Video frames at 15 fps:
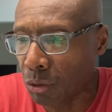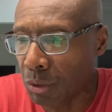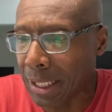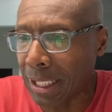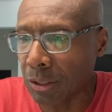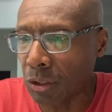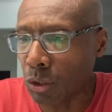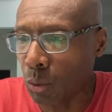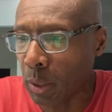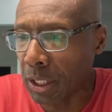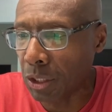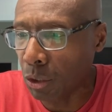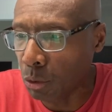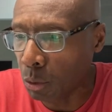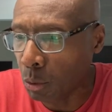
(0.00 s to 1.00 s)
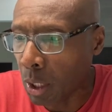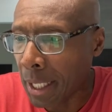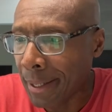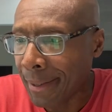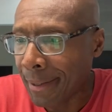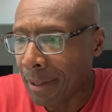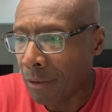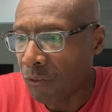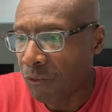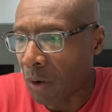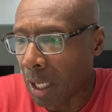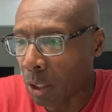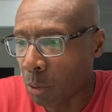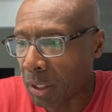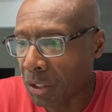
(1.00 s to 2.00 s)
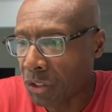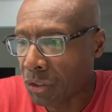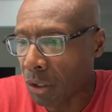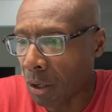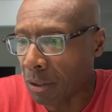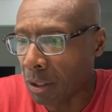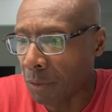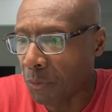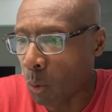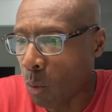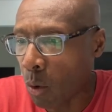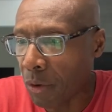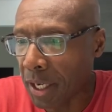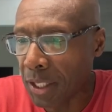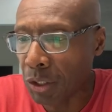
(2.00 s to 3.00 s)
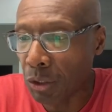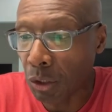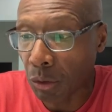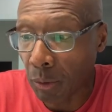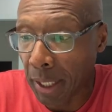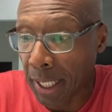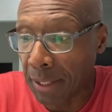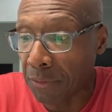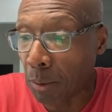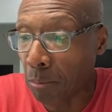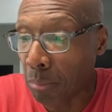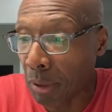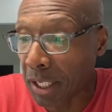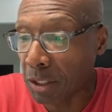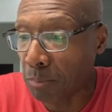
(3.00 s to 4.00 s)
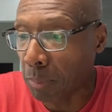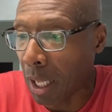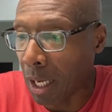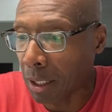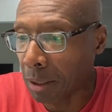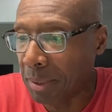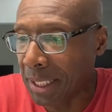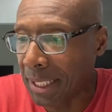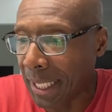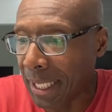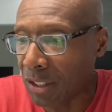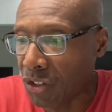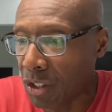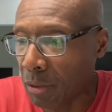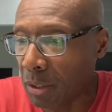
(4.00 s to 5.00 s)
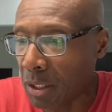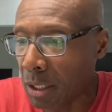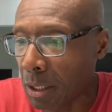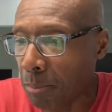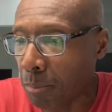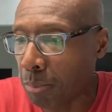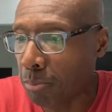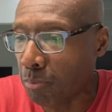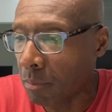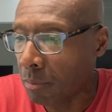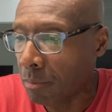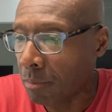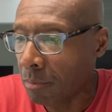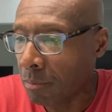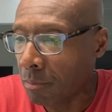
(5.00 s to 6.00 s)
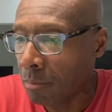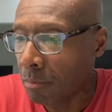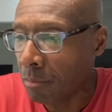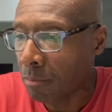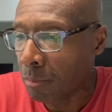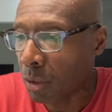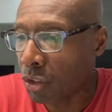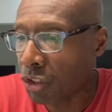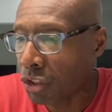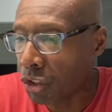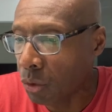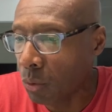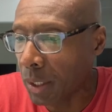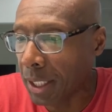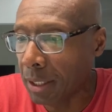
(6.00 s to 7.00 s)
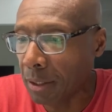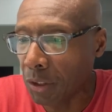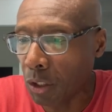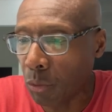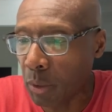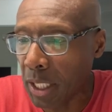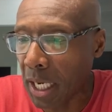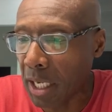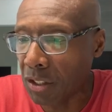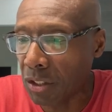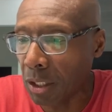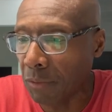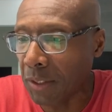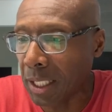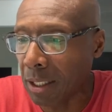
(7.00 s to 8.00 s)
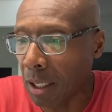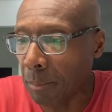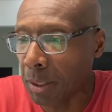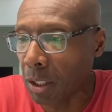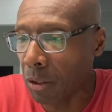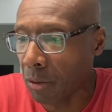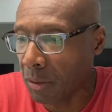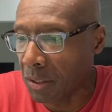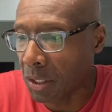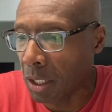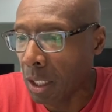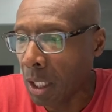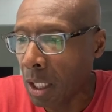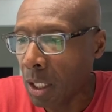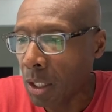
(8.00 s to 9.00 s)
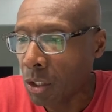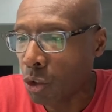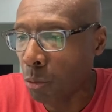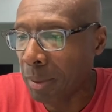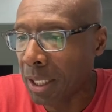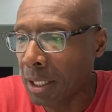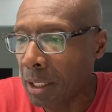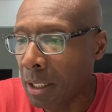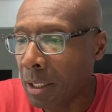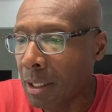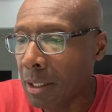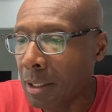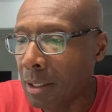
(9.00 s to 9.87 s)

2022, following the start of the war in Ukraine, the BRICS bloc began seriously pursuing the creation of a common currency to be